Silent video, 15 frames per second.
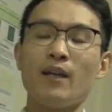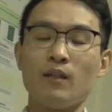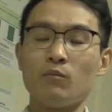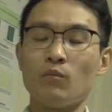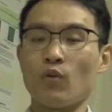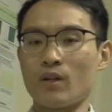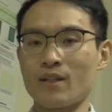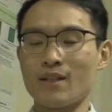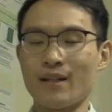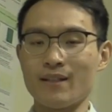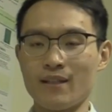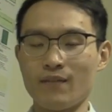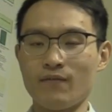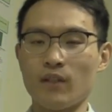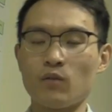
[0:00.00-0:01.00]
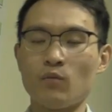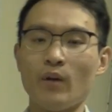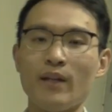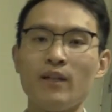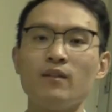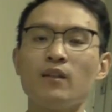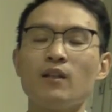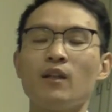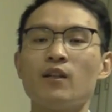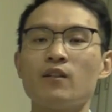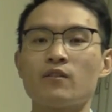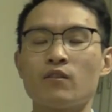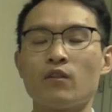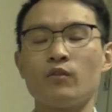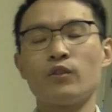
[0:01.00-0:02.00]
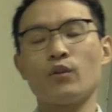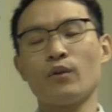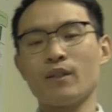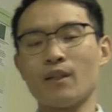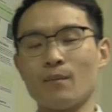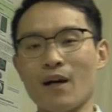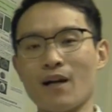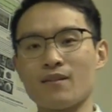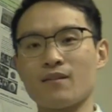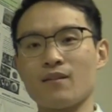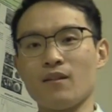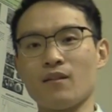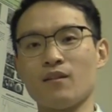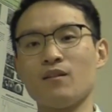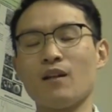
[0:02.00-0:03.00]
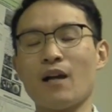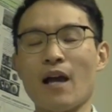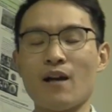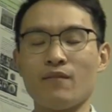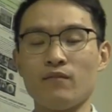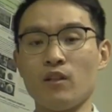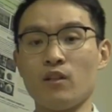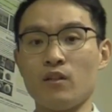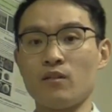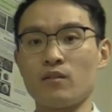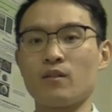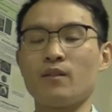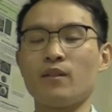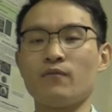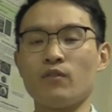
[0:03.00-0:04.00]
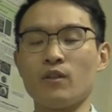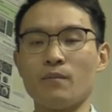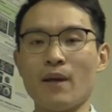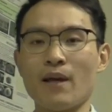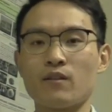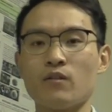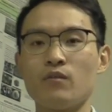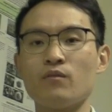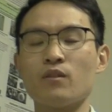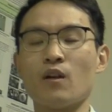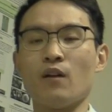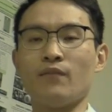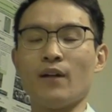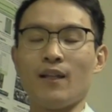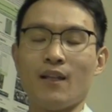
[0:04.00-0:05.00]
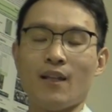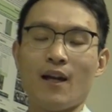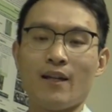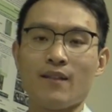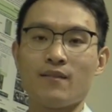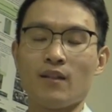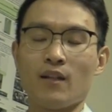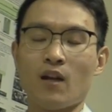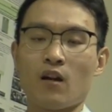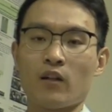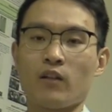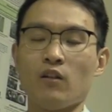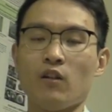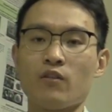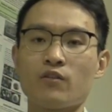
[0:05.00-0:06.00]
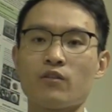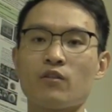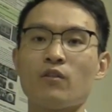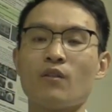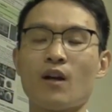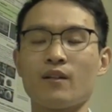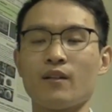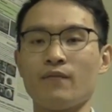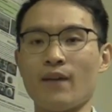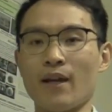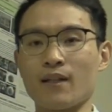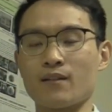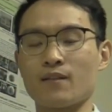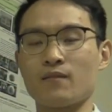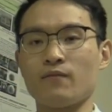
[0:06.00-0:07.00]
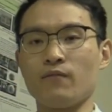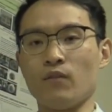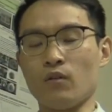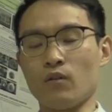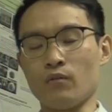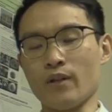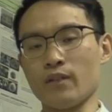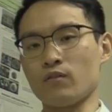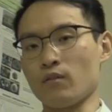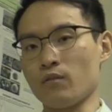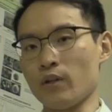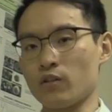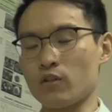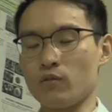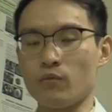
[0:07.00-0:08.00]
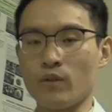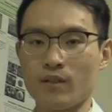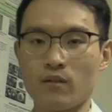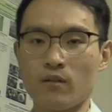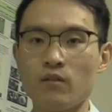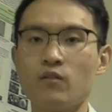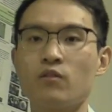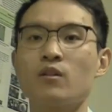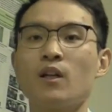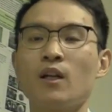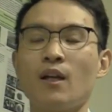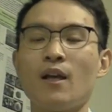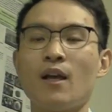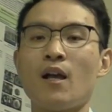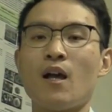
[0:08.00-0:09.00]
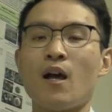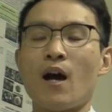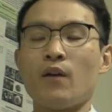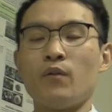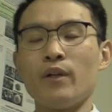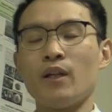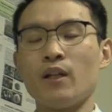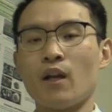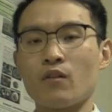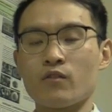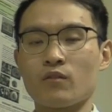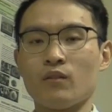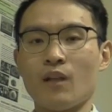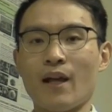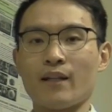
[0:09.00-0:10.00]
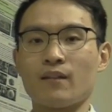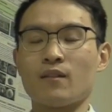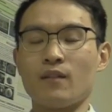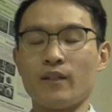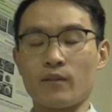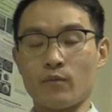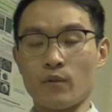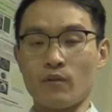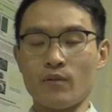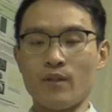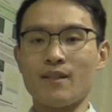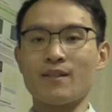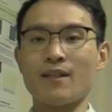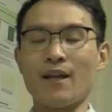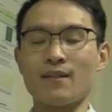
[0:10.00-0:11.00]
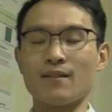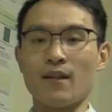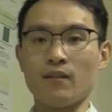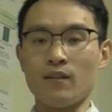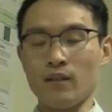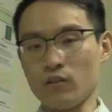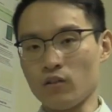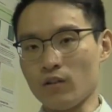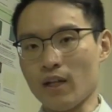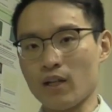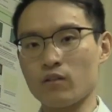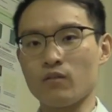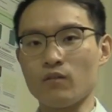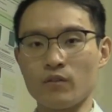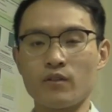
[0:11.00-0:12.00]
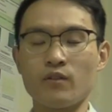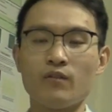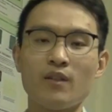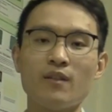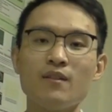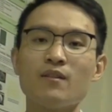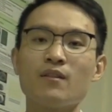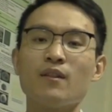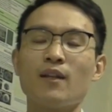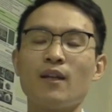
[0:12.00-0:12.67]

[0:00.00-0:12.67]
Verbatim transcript: in a more scientific way. So during the past year, I have learned different methods of analyzing archaeological artifacts for restoration research. I really also like the experience as an international student.